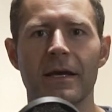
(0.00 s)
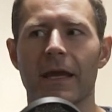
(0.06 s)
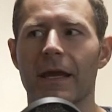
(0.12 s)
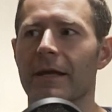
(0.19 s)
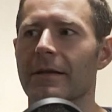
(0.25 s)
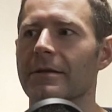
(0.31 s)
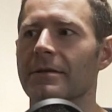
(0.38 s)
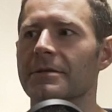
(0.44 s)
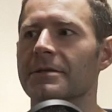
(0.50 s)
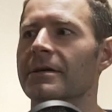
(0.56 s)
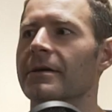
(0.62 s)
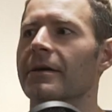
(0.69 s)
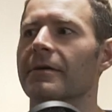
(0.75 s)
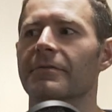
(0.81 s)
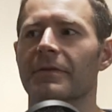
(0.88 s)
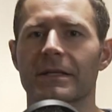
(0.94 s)
it is
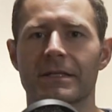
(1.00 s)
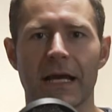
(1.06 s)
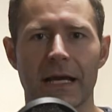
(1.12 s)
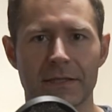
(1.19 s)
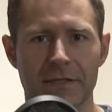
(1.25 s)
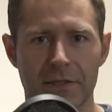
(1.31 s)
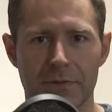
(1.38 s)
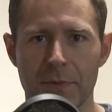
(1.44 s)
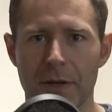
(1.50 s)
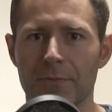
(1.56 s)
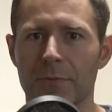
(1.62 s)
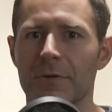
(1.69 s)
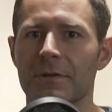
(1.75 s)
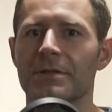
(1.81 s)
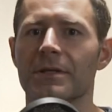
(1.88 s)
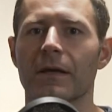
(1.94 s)
fantastic
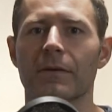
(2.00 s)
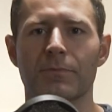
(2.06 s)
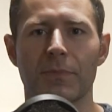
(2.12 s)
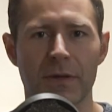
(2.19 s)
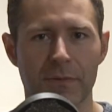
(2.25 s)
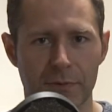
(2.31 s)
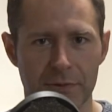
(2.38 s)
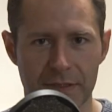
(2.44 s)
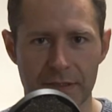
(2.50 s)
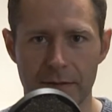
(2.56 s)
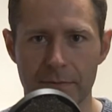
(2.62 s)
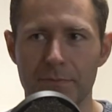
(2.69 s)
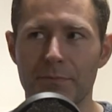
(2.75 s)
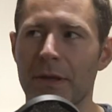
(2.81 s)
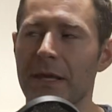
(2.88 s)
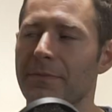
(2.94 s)
members and people
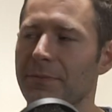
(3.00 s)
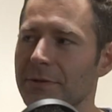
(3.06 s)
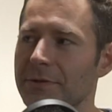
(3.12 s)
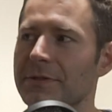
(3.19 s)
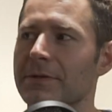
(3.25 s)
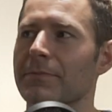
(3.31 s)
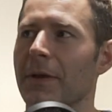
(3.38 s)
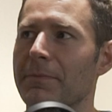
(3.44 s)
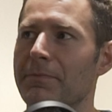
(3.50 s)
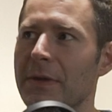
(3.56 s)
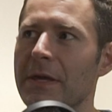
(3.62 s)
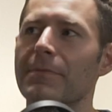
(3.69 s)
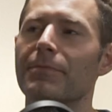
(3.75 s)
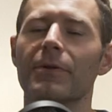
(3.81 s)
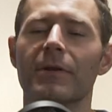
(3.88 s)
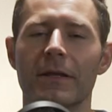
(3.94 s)

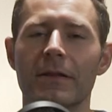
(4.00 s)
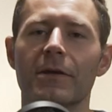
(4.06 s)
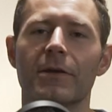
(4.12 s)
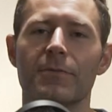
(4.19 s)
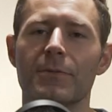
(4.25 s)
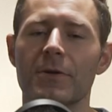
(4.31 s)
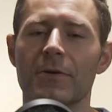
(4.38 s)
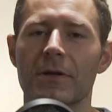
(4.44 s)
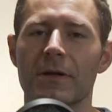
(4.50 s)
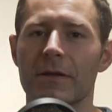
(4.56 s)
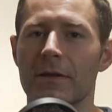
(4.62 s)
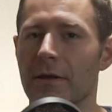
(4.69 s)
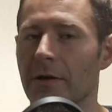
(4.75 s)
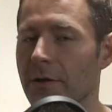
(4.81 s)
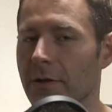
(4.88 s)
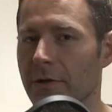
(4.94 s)
in the community
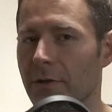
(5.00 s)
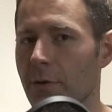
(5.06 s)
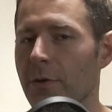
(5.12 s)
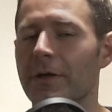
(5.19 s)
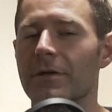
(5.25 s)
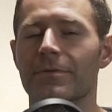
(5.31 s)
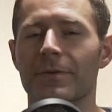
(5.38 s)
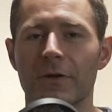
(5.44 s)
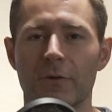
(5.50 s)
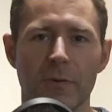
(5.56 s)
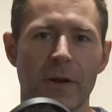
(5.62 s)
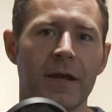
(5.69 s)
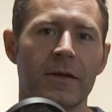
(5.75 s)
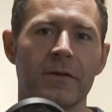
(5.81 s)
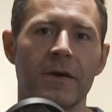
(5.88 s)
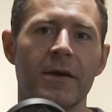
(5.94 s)
that are going to be
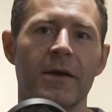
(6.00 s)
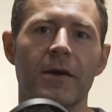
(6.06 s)
great